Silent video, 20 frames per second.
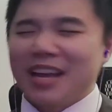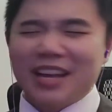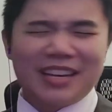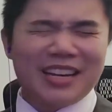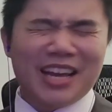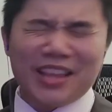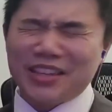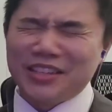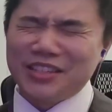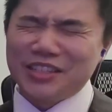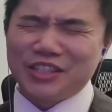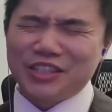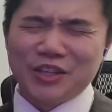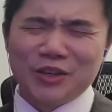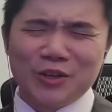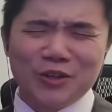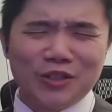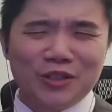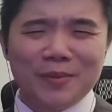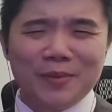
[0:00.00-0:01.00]
Nothing
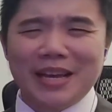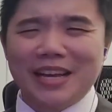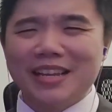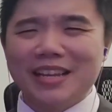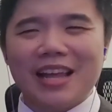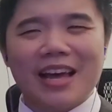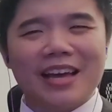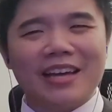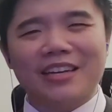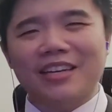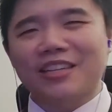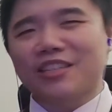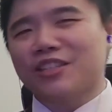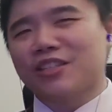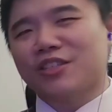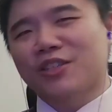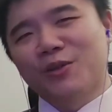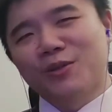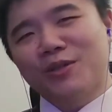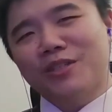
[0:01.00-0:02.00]
suits me like a
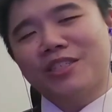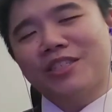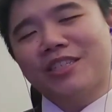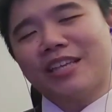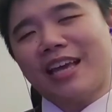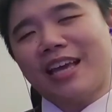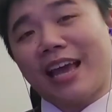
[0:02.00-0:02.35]
suit.